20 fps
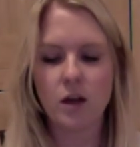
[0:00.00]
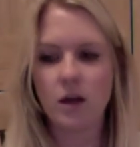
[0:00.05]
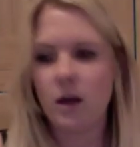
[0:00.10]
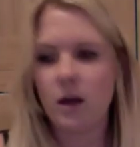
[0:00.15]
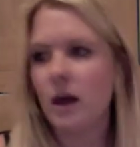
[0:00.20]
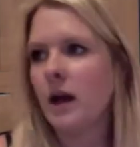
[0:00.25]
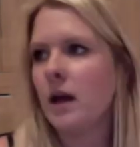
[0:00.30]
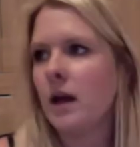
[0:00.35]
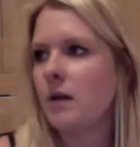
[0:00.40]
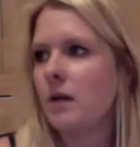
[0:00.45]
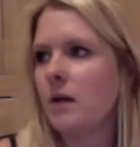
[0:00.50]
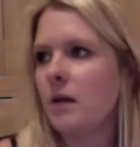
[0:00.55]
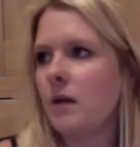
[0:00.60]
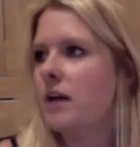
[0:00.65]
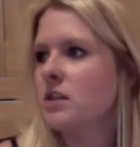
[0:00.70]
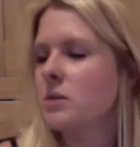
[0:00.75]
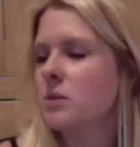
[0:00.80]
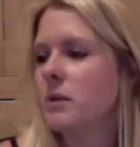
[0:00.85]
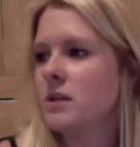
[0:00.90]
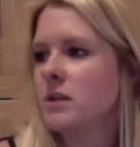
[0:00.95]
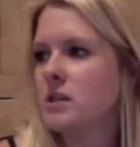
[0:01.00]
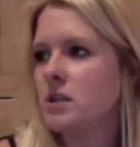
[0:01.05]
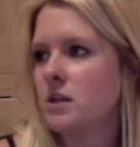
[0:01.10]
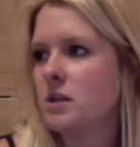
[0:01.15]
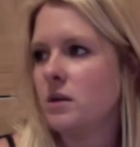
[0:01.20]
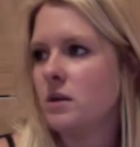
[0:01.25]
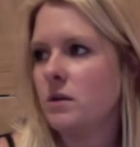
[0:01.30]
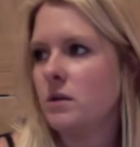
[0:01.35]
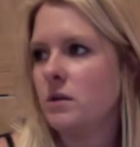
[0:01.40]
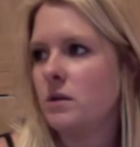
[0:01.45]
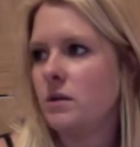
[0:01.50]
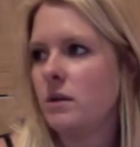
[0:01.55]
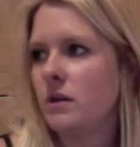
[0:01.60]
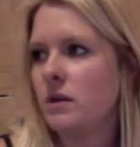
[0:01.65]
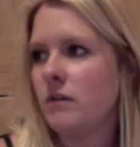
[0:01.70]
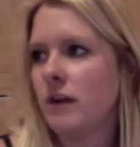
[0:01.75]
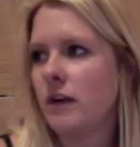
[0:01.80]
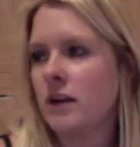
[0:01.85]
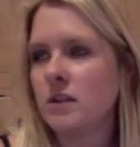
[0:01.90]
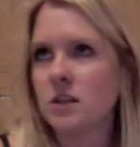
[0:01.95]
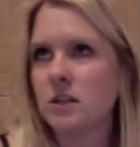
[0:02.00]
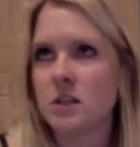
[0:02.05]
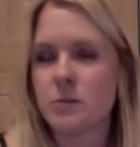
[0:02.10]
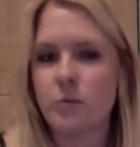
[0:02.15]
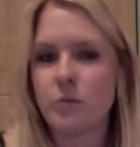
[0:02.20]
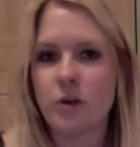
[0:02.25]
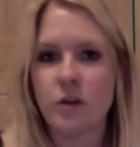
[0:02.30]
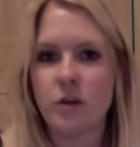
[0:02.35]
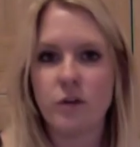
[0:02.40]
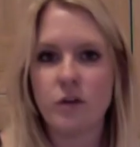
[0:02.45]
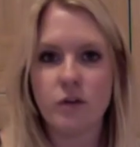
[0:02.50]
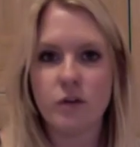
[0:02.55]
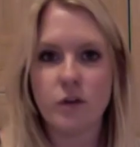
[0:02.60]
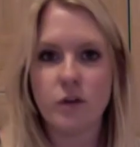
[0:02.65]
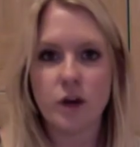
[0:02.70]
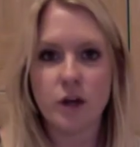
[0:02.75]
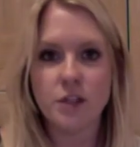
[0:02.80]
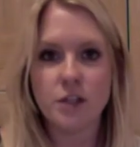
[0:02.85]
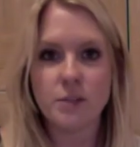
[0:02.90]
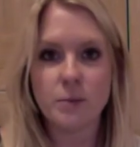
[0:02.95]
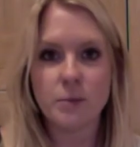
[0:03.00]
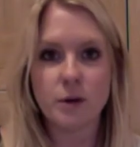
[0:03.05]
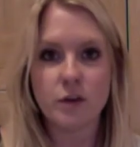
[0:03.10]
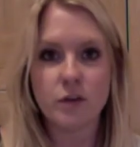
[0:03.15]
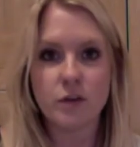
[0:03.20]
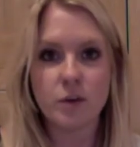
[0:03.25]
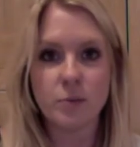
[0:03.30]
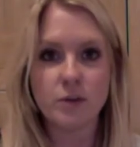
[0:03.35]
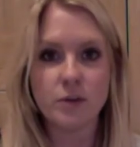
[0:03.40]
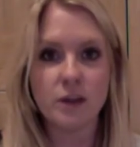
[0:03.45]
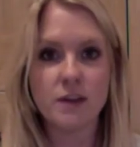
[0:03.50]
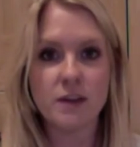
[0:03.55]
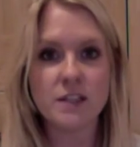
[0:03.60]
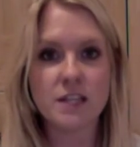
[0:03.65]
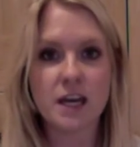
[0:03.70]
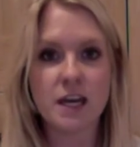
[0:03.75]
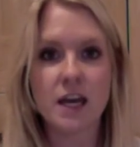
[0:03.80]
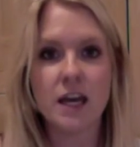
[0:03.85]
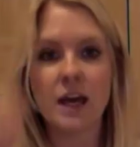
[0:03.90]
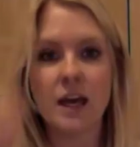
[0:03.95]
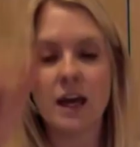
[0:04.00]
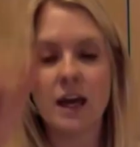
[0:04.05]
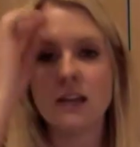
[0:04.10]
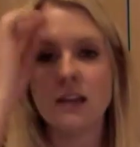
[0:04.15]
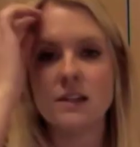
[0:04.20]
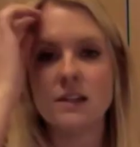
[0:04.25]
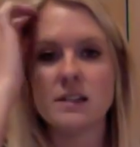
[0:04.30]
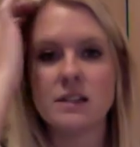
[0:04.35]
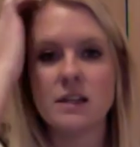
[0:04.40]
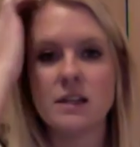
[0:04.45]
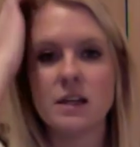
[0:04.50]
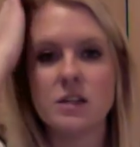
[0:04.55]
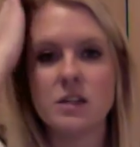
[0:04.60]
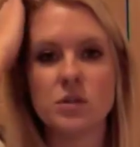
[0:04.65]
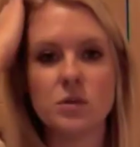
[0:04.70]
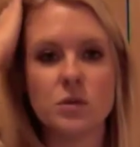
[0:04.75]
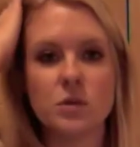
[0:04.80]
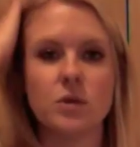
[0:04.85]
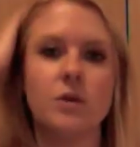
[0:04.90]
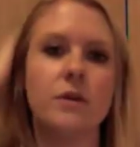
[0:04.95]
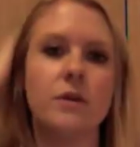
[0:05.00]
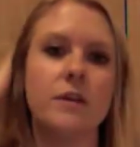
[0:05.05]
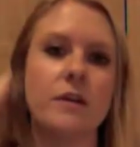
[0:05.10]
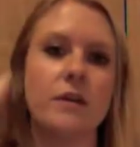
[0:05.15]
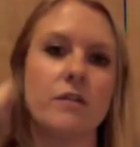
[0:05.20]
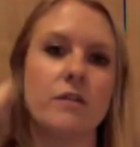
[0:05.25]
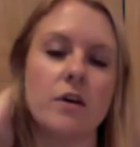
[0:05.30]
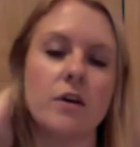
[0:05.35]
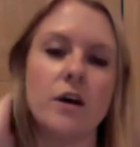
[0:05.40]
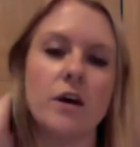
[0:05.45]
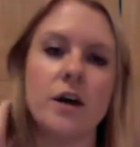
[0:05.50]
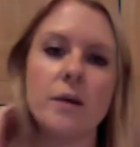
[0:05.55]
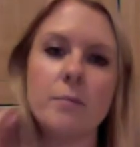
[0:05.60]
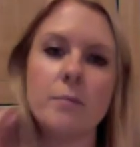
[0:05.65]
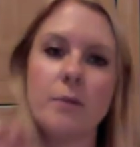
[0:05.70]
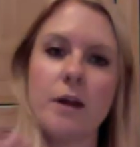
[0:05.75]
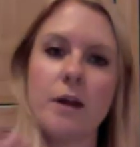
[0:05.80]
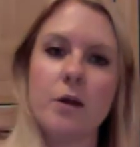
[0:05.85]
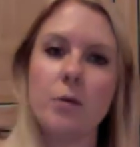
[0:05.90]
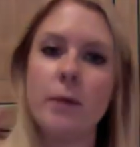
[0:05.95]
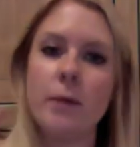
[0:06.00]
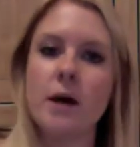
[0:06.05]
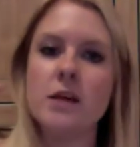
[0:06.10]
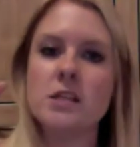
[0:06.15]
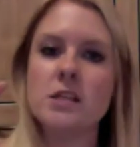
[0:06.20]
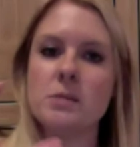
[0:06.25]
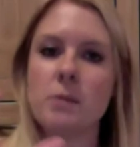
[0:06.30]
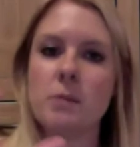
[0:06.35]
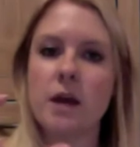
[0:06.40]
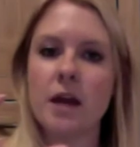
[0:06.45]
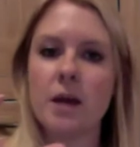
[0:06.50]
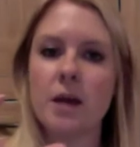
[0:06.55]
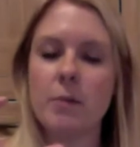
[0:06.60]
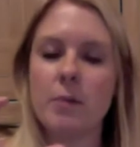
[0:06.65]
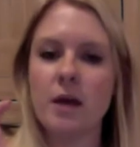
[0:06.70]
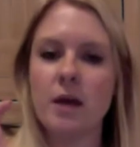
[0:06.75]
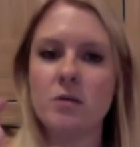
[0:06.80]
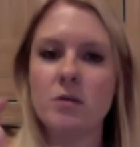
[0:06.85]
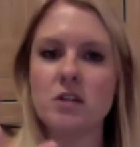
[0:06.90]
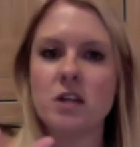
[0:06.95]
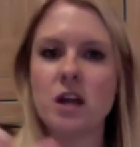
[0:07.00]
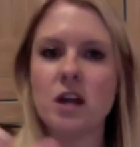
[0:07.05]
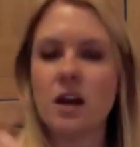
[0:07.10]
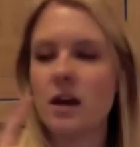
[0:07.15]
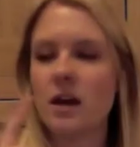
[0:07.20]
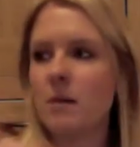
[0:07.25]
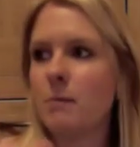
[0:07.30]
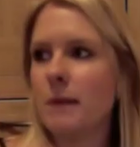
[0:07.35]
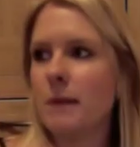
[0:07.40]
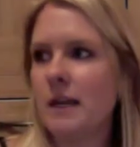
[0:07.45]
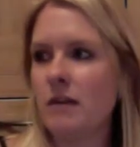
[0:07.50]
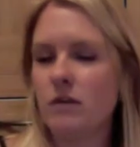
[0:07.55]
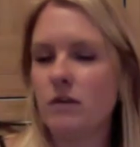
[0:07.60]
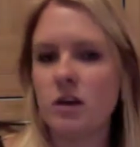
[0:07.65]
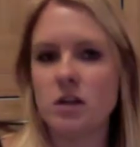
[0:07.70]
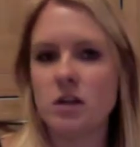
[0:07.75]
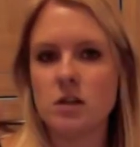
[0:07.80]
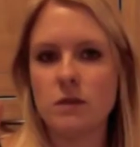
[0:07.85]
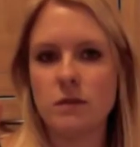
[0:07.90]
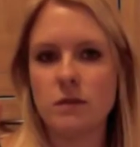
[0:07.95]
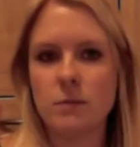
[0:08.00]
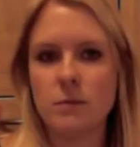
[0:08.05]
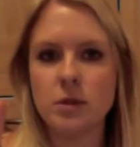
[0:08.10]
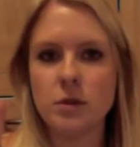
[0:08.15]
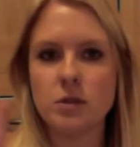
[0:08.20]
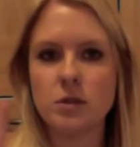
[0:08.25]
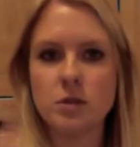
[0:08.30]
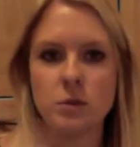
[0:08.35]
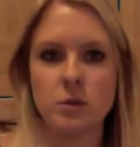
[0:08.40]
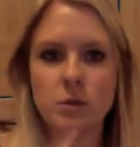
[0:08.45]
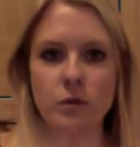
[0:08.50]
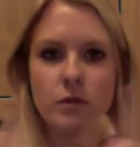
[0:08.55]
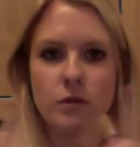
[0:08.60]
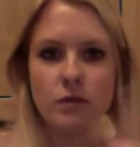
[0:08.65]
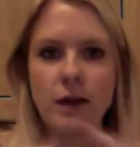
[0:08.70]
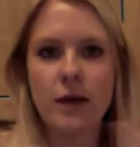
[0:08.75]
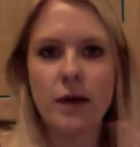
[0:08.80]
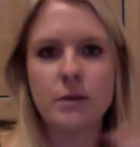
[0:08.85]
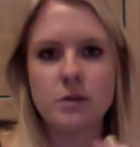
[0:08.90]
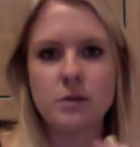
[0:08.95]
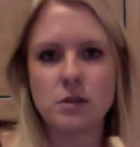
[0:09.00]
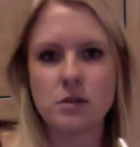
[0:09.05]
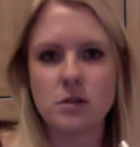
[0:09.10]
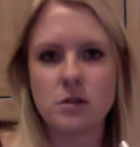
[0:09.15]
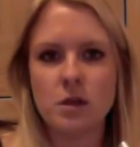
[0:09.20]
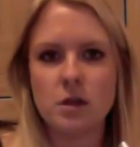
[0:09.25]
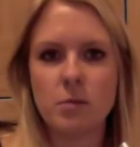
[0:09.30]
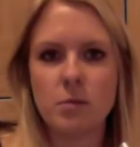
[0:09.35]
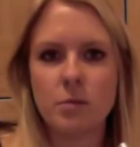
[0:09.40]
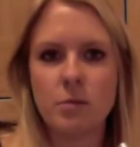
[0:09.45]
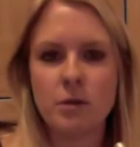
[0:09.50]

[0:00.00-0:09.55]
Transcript: I actually went to a Valentine's preview for Coty Perfumes the other day, and I saw they've got a little purse spray coming out, which is kind of like a mini version of the bottle with all the flowers on top.